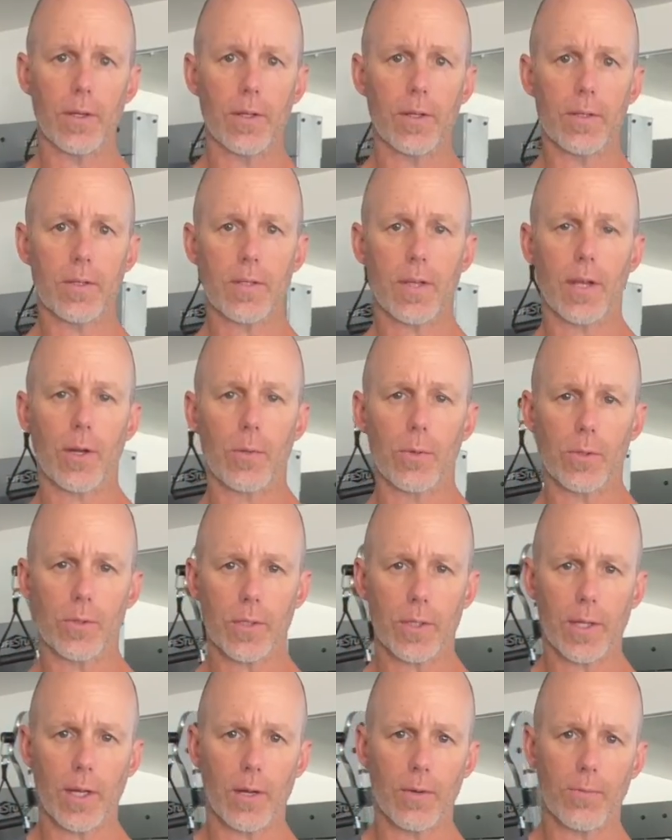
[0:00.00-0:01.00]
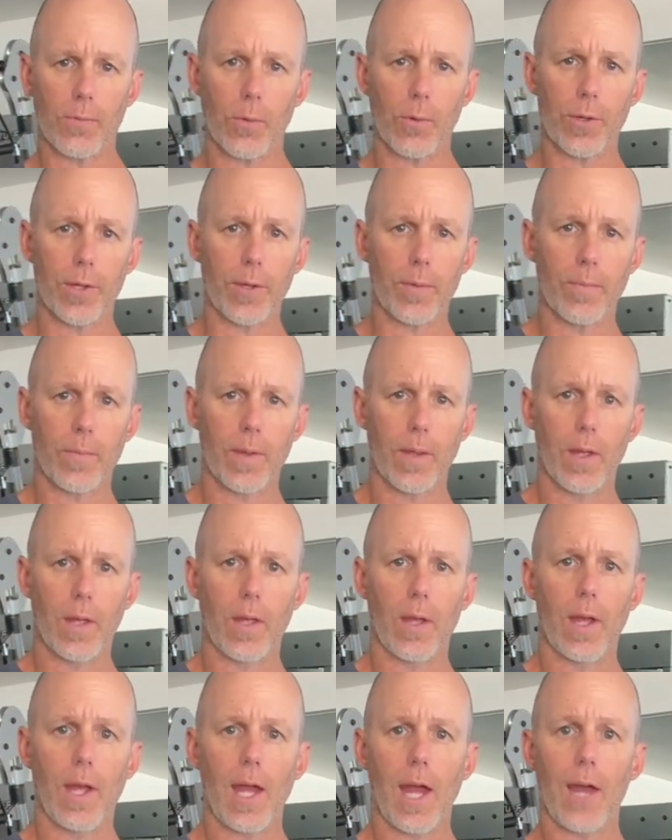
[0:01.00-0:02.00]
Santa Rosa, California.
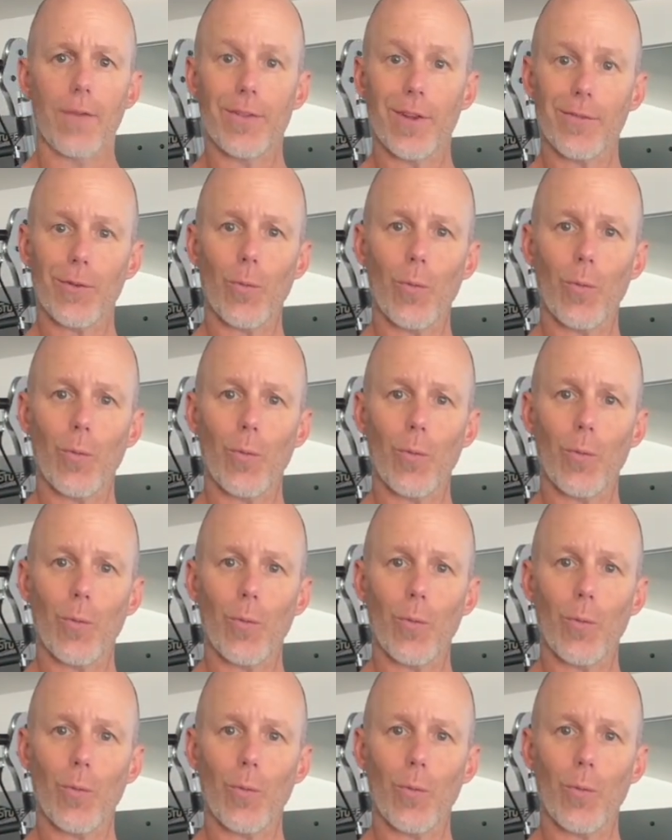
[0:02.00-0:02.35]
Have you ever